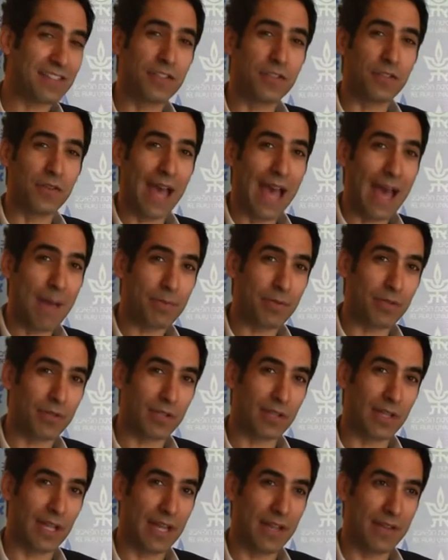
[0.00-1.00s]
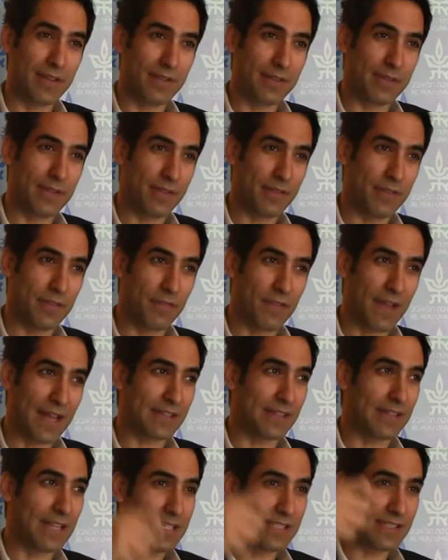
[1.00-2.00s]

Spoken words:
to Apple and the fact that they